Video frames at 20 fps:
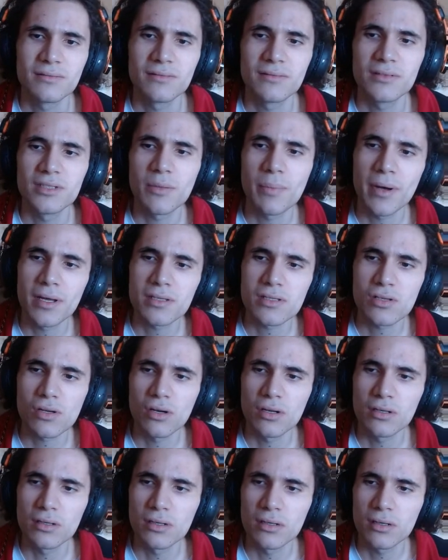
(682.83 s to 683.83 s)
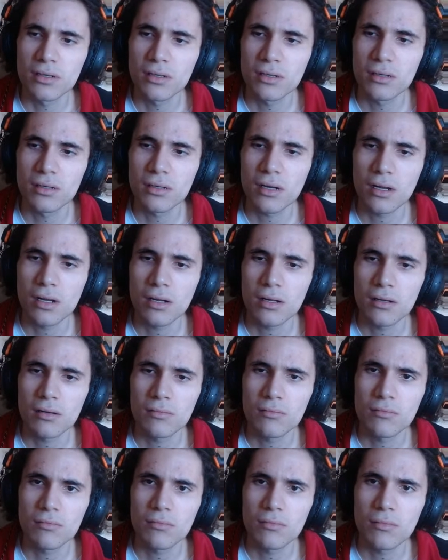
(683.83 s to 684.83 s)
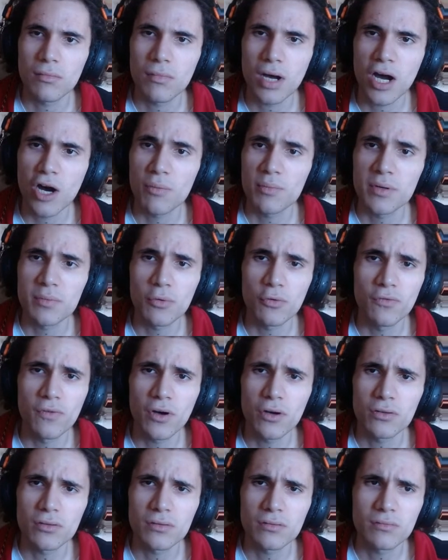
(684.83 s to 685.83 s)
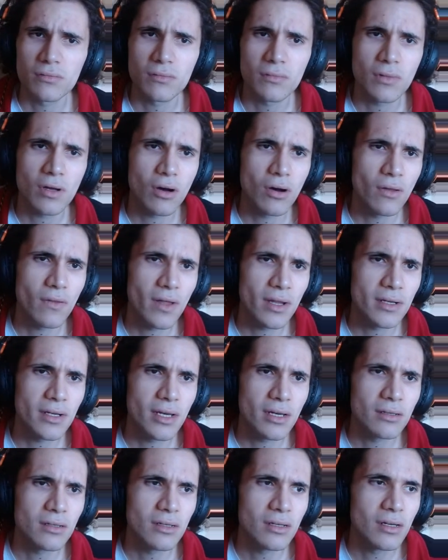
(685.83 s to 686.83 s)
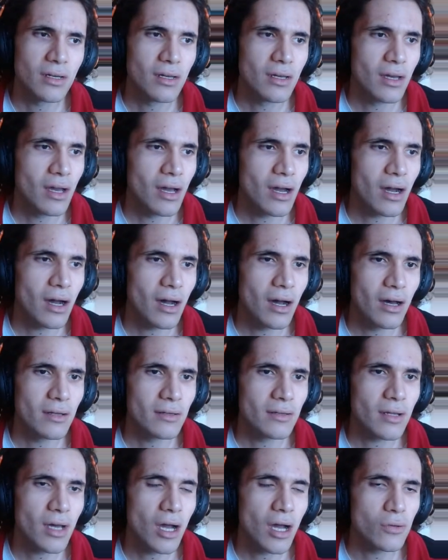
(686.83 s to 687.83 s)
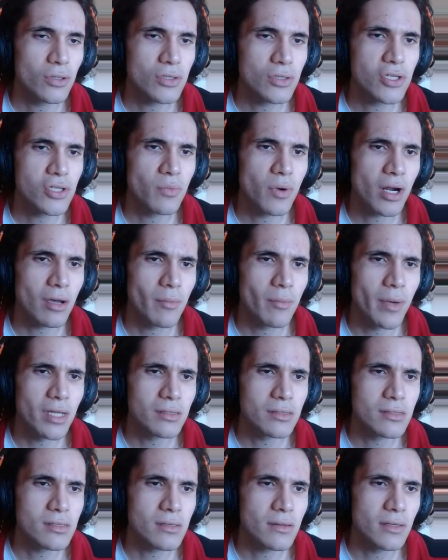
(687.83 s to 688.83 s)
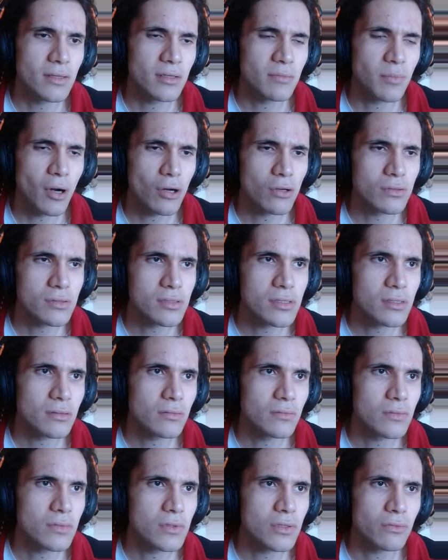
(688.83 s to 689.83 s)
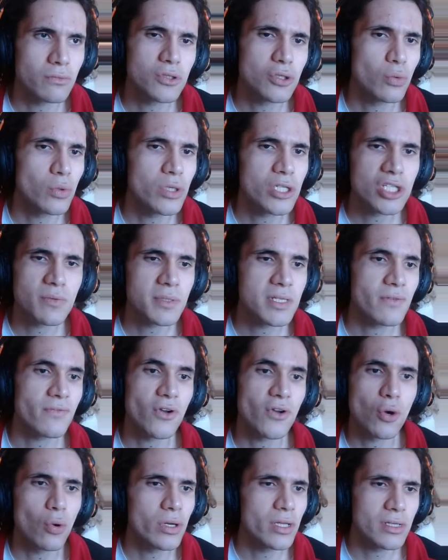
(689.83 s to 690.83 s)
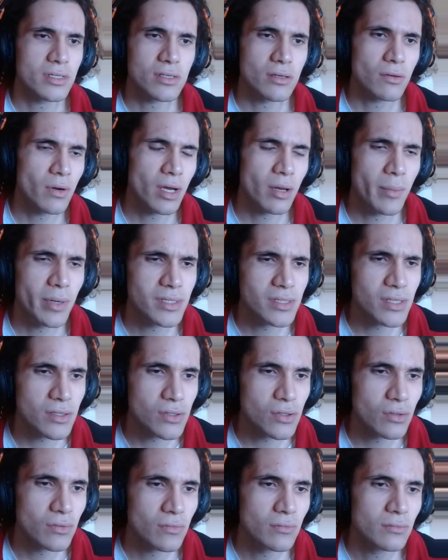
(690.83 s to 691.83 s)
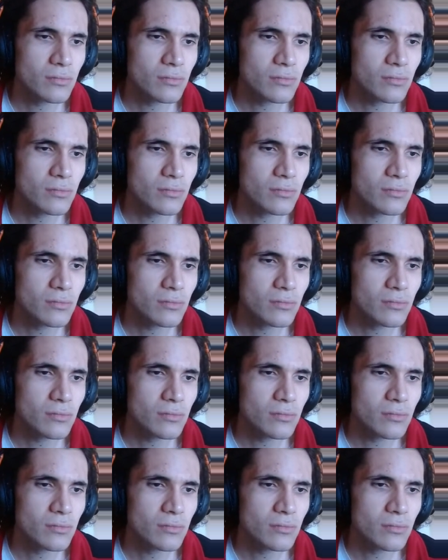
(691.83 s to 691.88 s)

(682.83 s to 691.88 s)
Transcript: Depends on how people vote on that day and how YouTube recommends the polls to which specific audience it recommends it to.